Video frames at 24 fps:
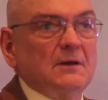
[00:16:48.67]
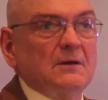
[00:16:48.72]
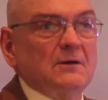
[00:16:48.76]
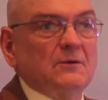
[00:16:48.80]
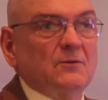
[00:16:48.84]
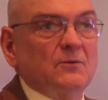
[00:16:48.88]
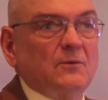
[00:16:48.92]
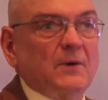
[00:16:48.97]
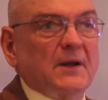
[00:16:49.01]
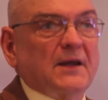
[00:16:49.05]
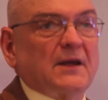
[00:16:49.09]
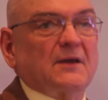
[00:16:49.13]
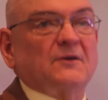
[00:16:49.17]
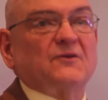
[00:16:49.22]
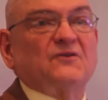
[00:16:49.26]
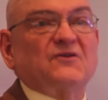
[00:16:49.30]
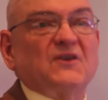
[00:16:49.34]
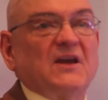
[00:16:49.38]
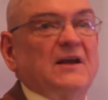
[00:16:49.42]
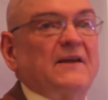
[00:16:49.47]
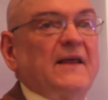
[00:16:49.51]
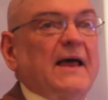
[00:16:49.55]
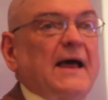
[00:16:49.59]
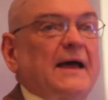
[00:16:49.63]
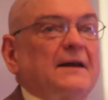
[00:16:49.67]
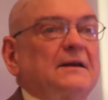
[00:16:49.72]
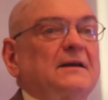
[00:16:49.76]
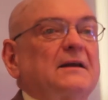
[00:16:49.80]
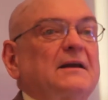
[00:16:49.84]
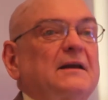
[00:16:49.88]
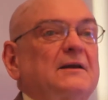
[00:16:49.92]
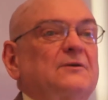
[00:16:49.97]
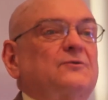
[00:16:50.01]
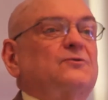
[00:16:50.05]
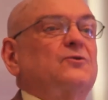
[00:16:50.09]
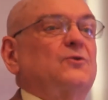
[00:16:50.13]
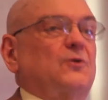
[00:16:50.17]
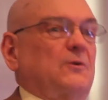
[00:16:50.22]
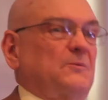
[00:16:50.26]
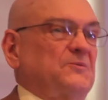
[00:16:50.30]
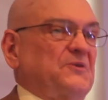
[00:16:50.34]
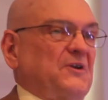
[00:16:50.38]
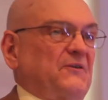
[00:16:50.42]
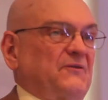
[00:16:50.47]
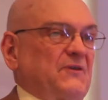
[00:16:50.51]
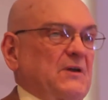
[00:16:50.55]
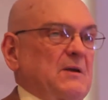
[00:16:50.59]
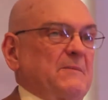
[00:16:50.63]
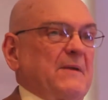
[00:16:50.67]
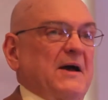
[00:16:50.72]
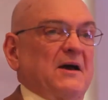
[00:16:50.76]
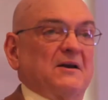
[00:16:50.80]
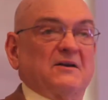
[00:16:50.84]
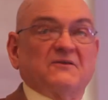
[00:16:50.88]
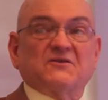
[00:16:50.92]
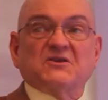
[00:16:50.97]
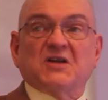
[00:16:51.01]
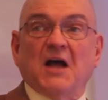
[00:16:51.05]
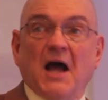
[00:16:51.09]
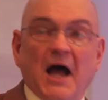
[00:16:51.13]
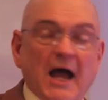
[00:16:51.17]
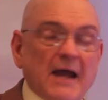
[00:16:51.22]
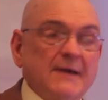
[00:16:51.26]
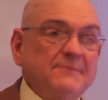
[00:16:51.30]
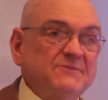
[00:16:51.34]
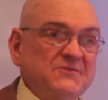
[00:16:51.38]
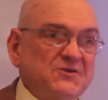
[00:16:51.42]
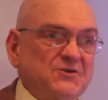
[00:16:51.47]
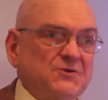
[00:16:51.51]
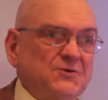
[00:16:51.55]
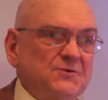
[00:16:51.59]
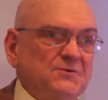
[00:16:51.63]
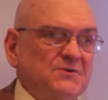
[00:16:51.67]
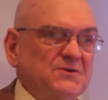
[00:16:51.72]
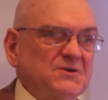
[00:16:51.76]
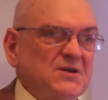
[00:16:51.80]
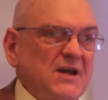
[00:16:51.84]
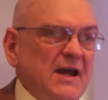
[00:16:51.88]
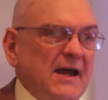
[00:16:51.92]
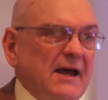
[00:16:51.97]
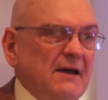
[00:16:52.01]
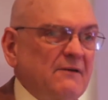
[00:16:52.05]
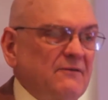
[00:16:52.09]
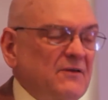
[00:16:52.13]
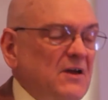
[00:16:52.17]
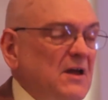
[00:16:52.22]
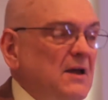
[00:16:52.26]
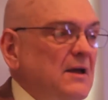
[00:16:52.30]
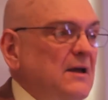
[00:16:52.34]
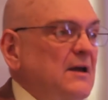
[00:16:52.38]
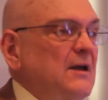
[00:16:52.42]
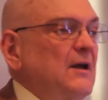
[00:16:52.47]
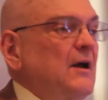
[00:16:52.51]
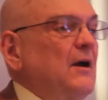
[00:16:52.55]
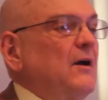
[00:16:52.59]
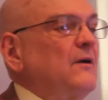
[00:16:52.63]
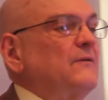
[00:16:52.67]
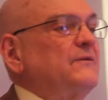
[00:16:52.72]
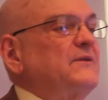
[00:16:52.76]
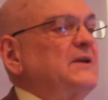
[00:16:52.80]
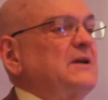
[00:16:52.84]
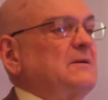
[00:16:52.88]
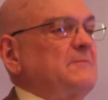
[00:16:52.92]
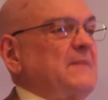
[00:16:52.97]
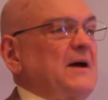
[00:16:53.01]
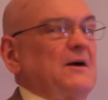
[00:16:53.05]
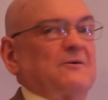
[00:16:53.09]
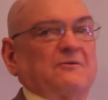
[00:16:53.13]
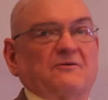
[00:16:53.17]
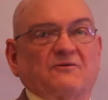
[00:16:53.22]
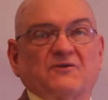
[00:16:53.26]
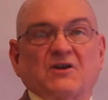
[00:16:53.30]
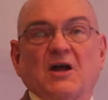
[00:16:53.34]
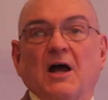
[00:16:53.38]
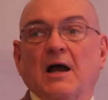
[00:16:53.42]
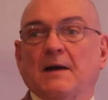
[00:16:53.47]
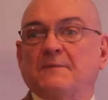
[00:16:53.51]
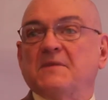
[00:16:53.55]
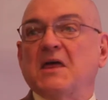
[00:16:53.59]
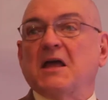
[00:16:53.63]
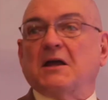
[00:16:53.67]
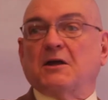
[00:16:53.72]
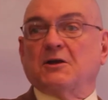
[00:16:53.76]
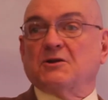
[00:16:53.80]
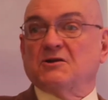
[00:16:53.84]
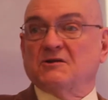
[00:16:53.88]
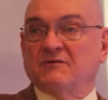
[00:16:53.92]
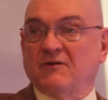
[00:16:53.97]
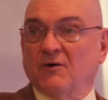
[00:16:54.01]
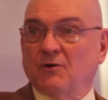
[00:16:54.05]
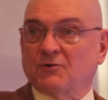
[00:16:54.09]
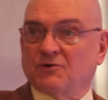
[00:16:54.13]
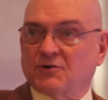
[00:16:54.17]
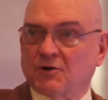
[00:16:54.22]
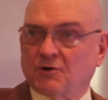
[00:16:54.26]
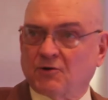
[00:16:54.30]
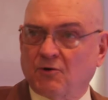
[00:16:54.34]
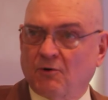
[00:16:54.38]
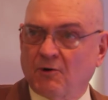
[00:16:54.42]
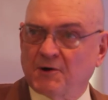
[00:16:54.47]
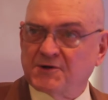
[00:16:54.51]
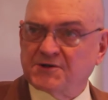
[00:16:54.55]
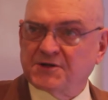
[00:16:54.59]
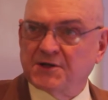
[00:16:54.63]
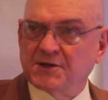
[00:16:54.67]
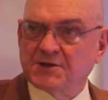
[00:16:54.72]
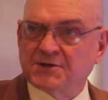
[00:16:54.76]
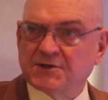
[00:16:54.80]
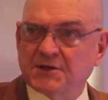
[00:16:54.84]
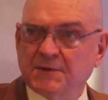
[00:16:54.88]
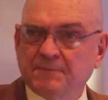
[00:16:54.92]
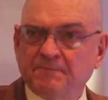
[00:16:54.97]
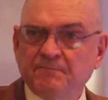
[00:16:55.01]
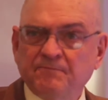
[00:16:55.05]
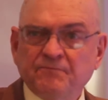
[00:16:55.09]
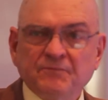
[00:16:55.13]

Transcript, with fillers: We can see that in terms of the amount of time students have, the amount of time they can devote to courses,